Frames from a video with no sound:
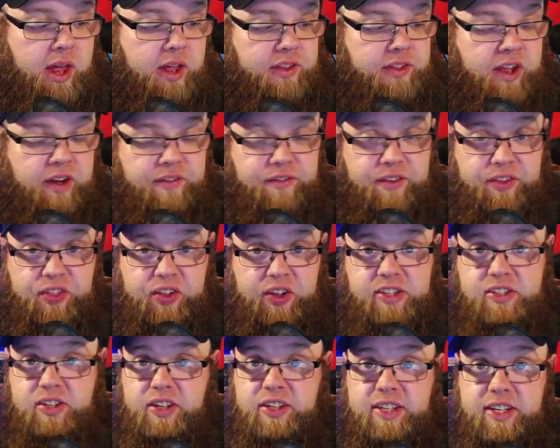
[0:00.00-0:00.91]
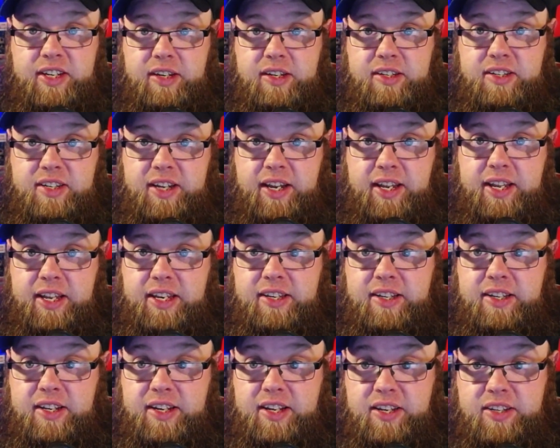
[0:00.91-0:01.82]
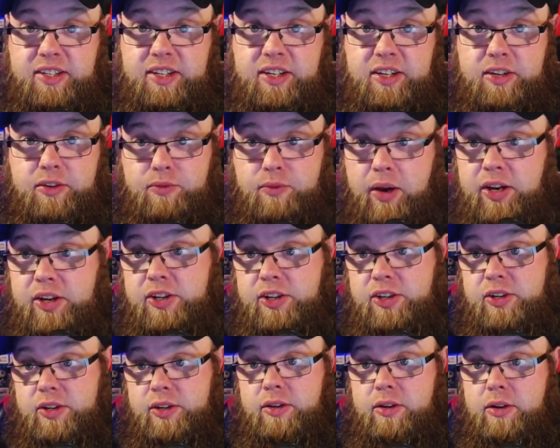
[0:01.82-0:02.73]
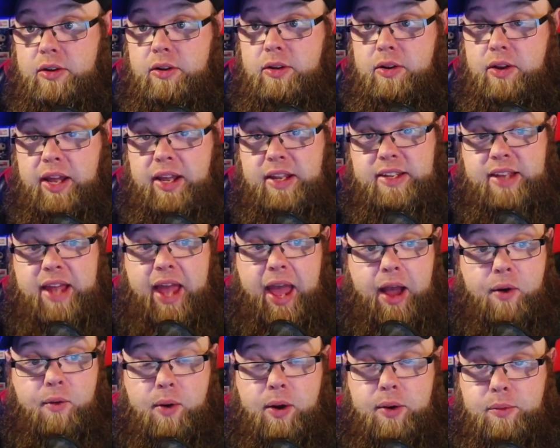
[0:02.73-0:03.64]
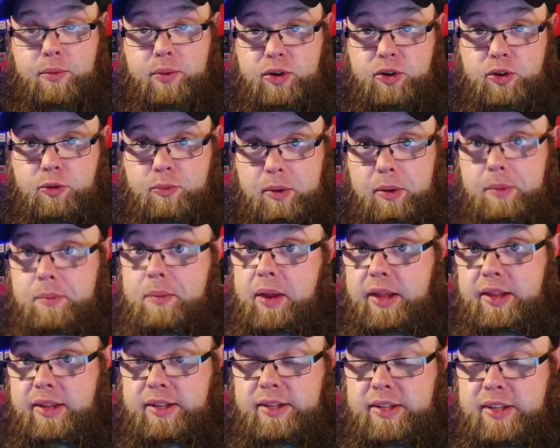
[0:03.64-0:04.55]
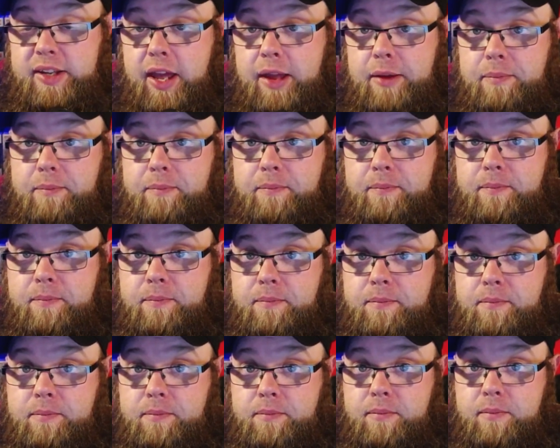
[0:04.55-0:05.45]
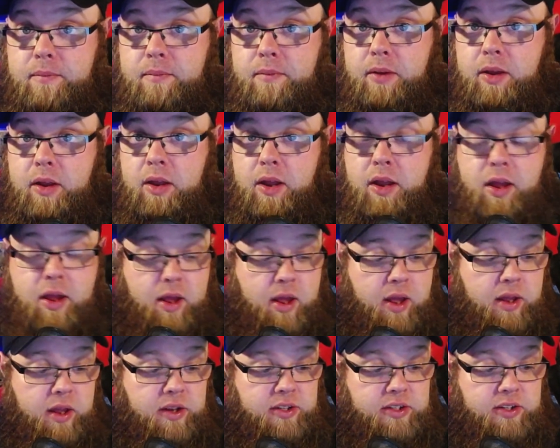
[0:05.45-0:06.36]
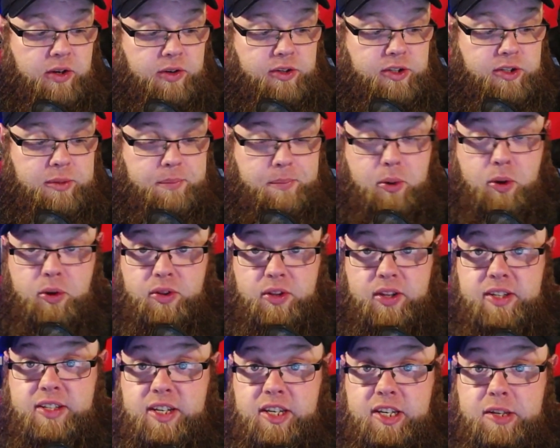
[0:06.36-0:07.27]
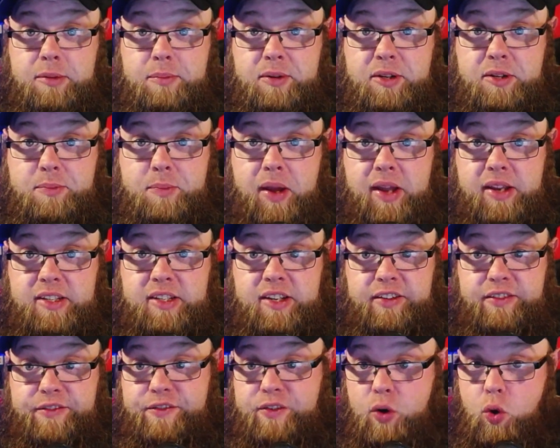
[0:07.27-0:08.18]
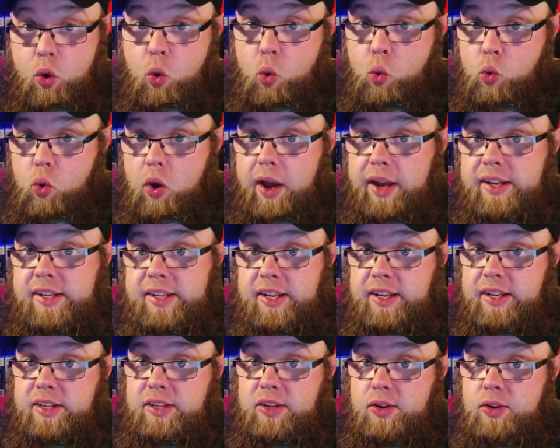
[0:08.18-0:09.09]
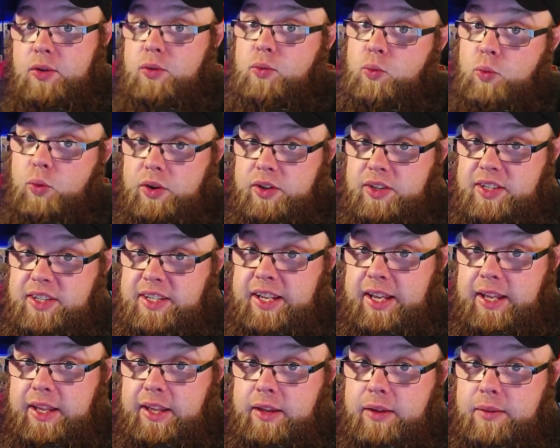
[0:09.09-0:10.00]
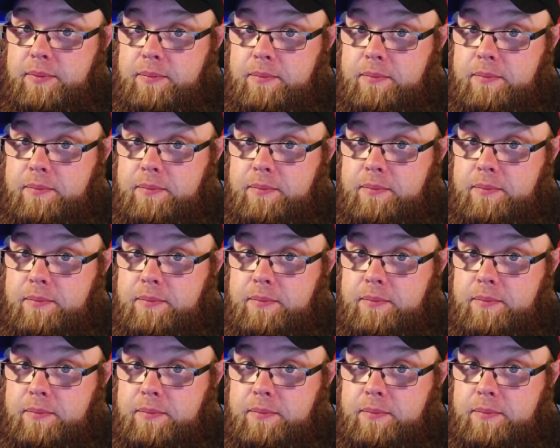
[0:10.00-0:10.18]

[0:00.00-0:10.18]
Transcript: The other things I didn't take into consideration is how I would normally play this game. So to put this into perspective, all I did was dig.